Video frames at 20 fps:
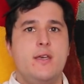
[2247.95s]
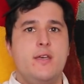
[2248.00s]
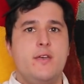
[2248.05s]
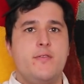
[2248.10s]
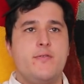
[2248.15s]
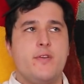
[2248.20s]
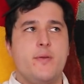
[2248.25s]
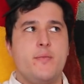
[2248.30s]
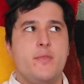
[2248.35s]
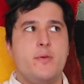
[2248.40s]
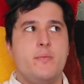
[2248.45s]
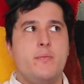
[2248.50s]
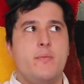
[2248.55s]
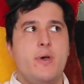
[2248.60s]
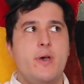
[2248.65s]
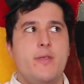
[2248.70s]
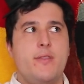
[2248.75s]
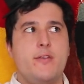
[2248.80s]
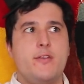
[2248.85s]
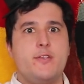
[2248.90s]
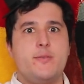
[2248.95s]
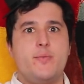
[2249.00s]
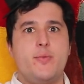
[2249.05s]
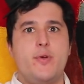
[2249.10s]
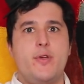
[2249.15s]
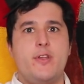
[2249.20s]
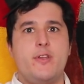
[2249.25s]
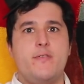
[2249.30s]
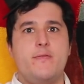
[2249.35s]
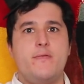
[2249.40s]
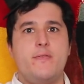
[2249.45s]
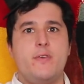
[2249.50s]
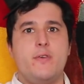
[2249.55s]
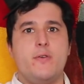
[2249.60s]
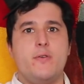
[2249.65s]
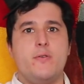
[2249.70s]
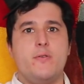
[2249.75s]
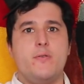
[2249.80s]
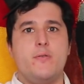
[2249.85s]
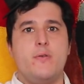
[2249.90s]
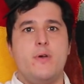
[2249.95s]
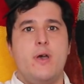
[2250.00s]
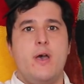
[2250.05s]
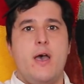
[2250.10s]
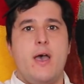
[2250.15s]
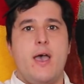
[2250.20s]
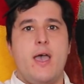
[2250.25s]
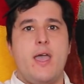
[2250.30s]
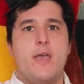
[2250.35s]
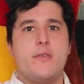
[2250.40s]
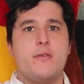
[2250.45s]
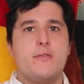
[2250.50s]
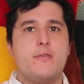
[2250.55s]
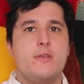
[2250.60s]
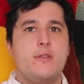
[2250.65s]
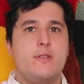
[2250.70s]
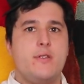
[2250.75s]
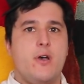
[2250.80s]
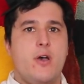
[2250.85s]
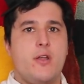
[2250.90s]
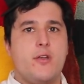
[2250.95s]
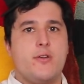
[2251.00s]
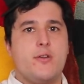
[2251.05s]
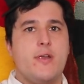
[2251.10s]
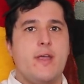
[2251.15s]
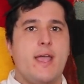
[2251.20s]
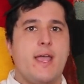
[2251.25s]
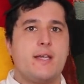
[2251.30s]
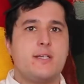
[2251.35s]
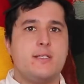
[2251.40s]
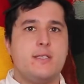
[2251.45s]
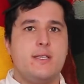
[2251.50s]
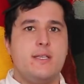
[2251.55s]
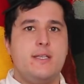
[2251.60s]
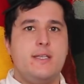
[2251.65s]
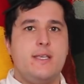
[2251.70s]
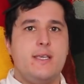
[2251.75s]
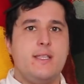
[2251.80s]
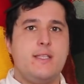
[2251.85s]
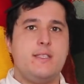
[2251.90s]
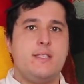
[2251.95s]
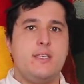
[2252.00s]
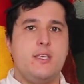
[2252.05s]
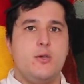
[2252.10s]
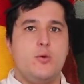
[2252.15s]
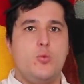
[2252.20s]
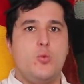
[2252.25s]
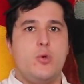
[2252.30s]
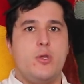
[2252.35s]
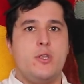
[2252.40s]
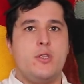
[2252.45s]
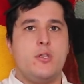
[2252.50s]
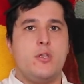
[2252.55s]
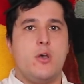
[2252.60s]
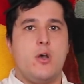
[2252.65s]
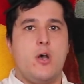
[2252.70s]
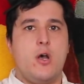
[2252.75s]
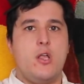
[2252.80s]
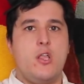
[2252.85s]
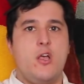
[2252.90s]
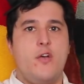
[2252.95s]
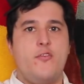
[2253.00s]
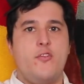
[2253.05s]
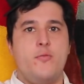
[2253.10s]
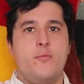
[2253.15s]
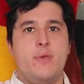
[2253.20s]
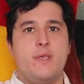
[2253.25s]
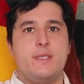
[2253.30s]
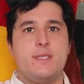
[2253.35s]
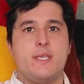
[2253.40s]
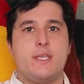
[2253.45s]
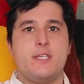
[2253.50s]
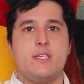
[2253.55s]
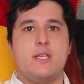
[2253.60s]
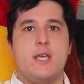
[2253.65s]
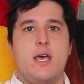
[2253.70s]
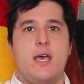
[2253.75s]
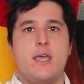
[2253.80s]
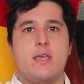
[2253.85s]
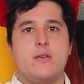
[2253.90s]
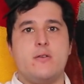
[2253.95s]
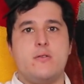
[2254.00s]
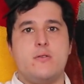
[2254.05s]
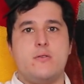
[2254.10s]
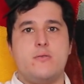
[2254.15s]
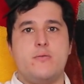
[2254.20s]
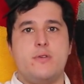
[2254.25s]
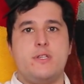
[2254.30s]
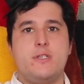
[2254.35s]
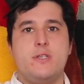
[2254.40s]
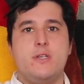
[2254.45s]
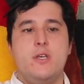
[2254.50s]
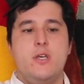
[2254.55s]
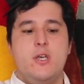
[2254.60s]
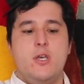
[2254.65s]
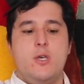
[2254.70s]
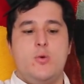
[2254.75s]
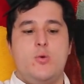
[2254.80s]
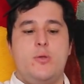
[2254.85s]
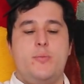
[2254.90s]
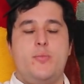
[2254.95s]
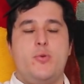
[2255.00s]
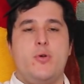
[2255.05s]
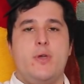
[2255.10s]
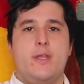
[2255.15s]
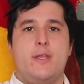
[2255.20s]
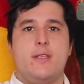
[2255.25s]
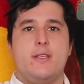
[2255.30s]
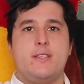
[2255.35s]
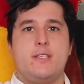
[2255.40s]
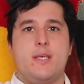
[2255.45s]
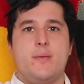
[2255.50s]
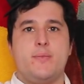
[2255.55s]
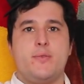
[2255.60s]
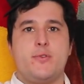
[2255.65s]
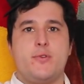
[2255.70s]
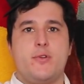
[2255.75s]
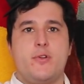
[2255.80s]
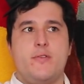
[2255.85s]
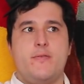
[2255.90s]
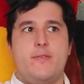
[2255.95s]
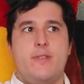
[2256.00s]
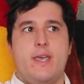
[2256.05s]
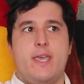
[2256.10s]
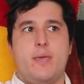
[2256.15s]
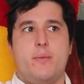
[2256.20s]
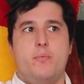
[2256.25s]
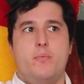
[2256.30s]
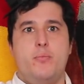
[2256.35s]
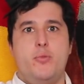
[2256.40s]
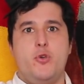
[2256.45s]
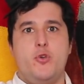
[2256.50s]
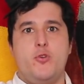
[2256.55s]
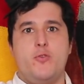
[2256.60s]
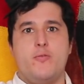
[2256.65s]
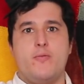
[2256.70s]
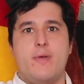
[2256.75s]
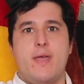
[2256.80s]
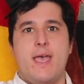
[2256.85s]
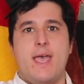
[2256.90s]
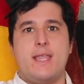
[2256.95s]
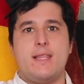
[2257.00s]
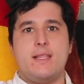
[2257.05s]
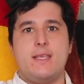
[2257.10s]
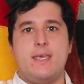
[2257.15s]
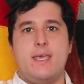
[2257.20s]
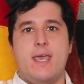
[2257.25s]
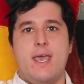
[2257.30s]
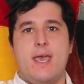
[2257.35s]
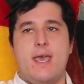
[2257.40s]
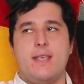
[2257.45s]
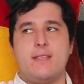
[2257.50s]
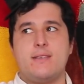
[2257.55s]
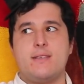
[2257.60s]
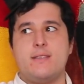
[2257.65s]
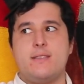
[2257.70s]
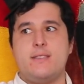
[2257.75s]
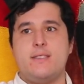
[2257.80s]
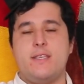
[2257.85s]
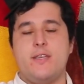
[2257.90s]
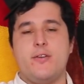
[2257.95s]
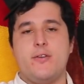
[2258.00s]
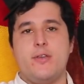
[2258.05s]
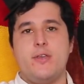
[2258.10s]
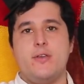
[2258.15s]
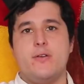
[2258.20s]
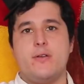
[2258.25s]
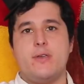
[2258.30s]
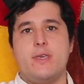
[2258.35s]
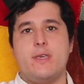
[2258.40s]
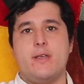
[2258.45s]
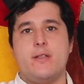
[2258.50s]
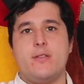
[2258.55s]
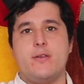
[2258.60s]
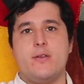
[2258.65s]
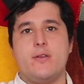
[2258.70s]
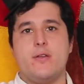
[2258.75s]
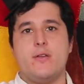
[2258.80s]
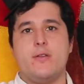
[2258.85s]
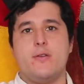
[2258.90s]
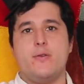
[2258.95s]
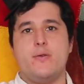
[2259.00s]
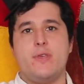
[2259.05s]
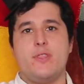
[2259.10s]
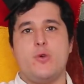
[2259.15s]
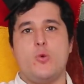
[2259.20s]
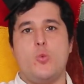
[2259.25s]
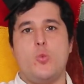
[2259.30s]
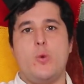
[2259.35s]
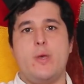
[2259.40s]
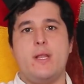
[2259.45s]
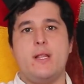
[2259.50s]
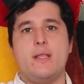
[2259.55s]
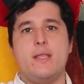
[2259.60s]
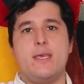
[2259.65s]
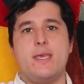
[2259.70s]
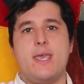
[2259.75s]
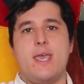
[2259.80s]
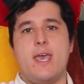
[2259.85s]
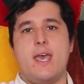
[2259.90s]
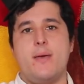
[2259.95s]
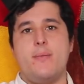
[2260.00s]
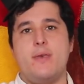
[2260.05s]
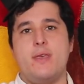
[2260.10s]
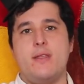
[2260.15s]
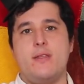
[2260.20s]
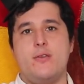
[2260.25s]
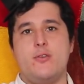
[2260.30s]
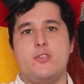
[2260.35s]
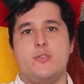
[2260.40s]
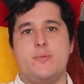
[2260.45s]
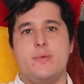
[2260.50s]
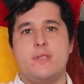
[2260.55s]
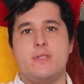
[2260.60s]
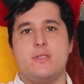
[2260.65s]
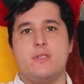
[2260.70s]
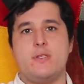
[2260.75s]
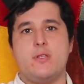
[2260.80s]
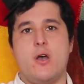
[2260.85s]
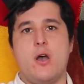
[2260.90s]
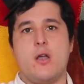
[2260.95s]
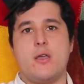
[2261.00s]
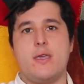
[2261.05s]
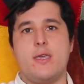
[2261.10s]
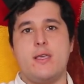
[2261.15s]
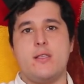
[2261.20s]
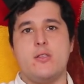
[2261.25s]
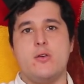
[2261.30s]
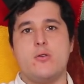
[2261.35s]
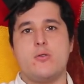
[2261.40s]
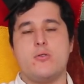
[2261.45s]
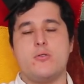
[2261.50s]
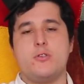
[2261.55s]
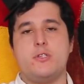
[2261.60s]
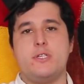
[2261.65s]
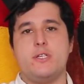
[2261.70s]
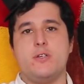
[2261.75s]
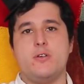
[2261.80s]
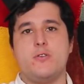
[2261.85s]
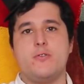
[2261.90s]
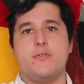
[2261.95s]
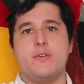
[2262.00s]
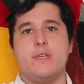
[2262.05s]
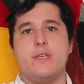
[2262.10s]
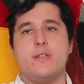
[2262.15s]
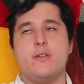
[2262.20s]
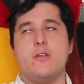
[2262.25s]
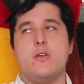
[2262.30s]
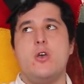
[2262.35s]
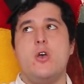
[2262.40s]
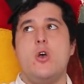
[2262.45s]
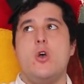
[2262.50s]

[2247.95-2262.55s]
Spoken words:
from the mother's point of view, either the daughter actually did see a wooden doll of a missing child, which would point to some sort of, like, Boo Radley-esque serial killer who with a whittling habit who's been stalking local children,